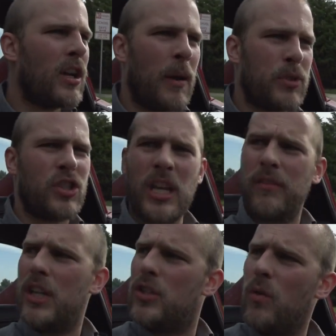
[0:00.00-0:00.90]
up to
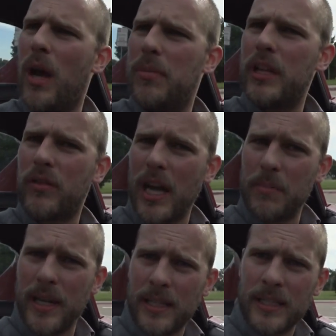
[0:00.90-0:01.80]
seventy-two, I believe,
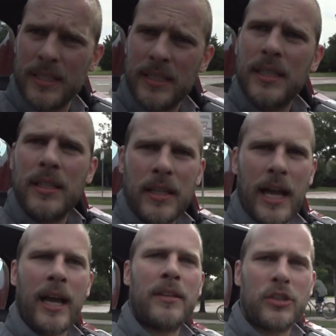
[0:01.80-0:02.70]
right, Ben? Yes.
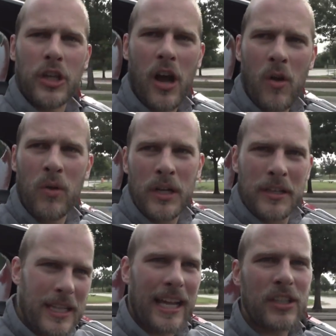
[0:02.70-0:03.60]
Yeah, so
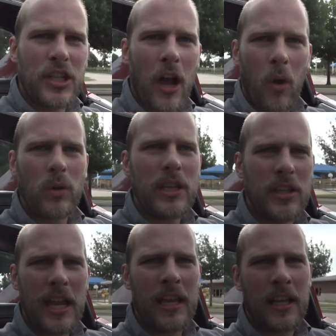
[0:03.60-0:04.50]
that is the only
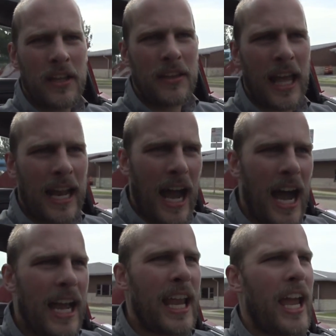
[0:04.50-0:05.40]
thing that
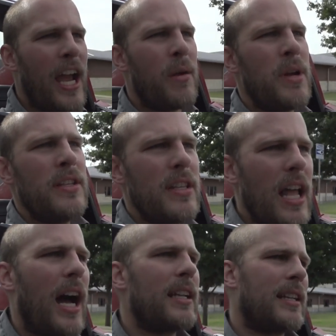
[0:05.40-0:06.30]
I am
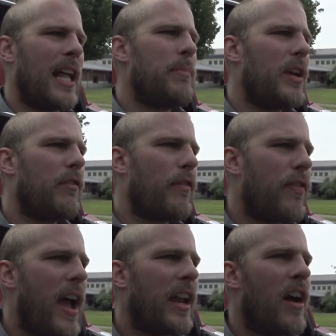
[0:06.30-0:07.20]
not that big of a
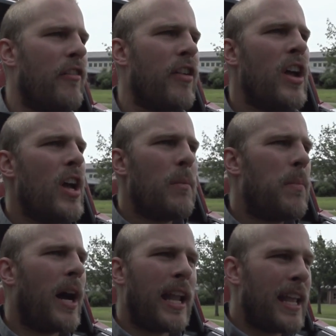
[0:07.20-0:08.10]
fan of,
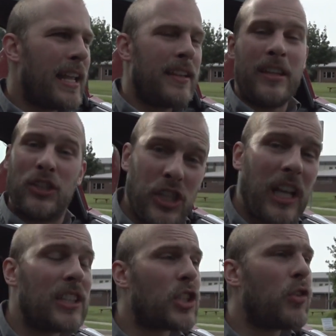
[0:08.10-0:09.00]
but
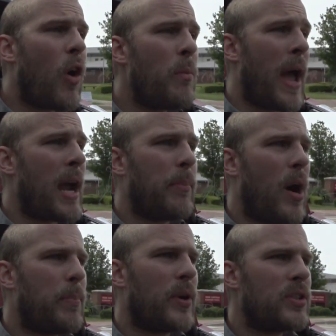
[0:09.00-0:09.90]
still has the chrome back
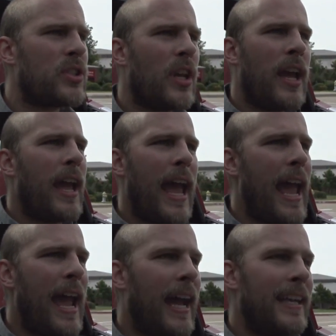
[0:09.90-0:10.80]
bumpers,
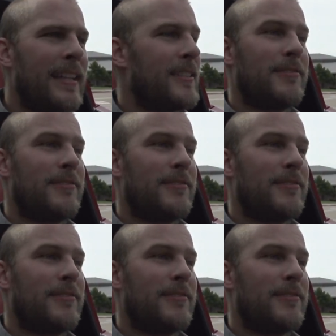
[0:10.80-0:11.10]
and